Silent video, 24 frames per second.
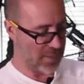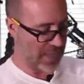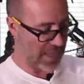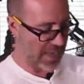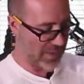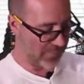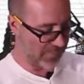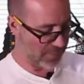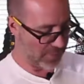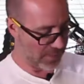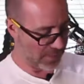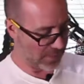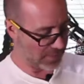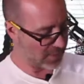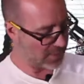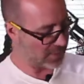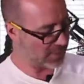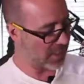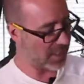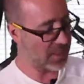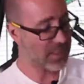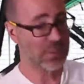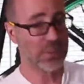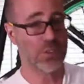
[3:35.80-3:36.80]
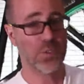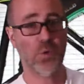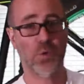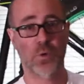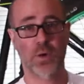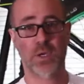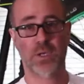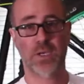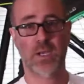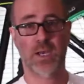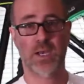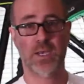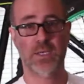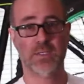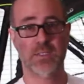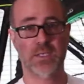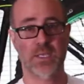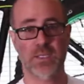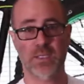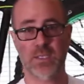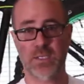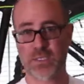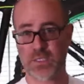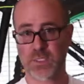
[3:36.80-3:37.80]
Everything is nicely organized
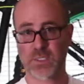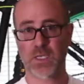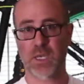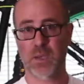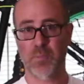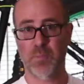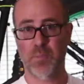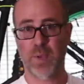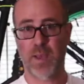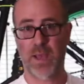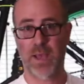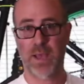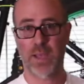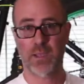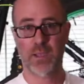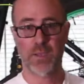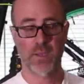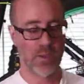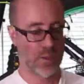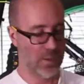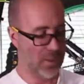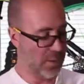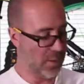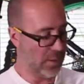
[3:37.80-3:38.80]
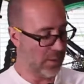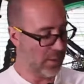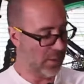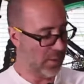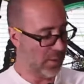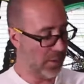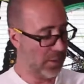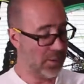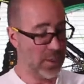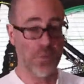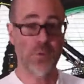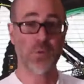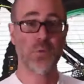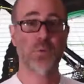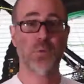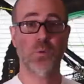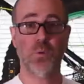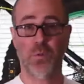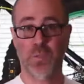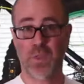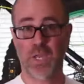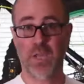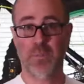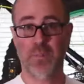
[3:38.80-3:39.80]
in this sub bag. Another
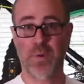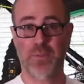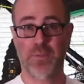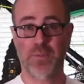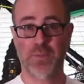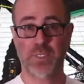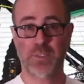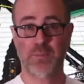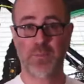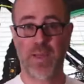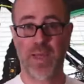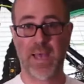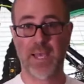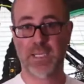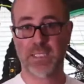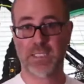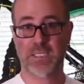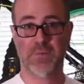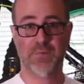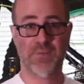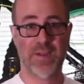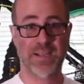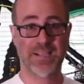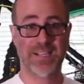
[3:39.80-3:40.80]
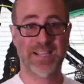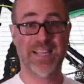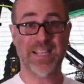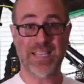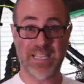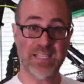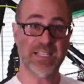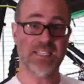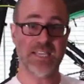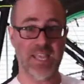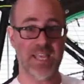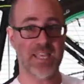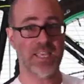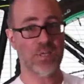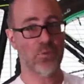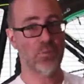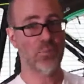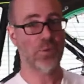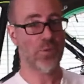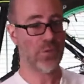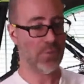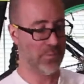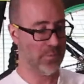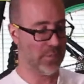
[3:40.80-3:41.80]
cool thing about this bag is the fact that I can take it
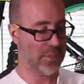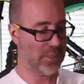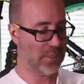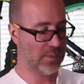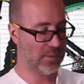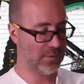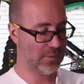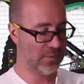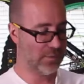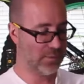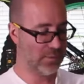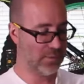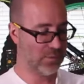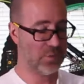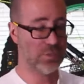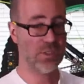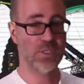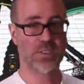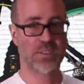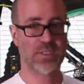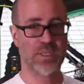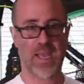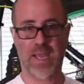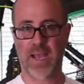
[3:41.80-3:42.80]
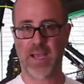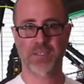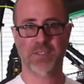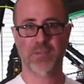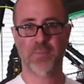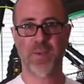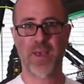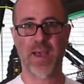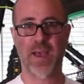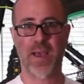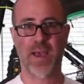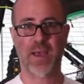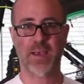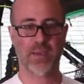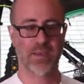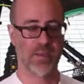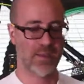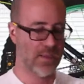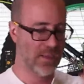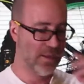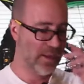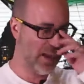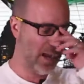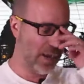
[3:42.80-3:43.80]
with me just as a bag.
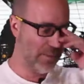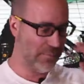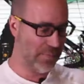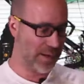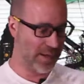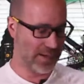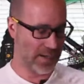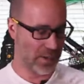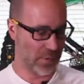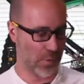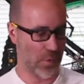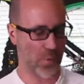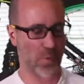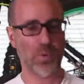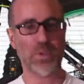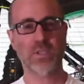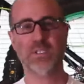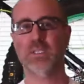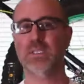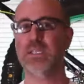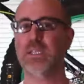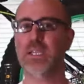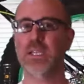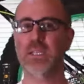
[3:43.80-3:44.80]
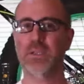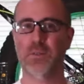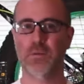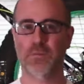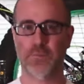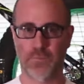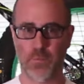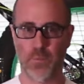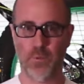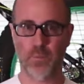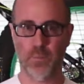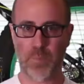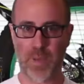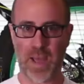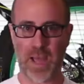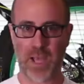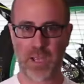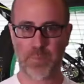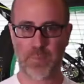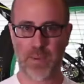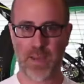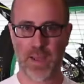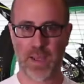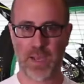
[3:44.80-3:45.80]
I may not always need the full
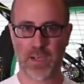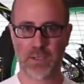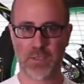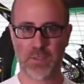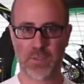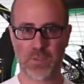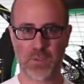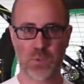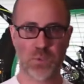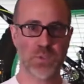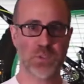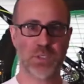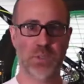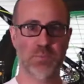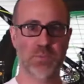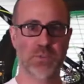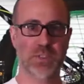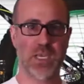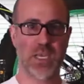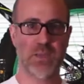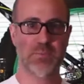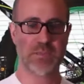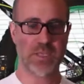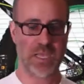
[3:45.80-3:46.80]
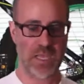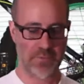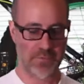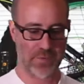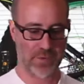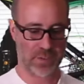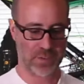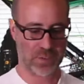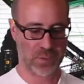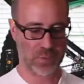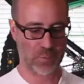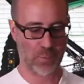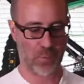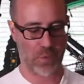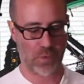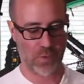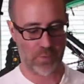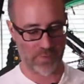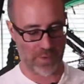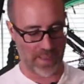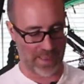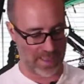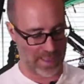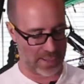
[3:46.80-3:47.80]
backpack, so sometimes having a small
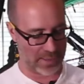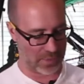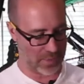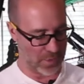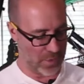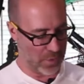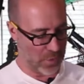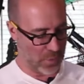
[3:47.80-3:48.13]
bag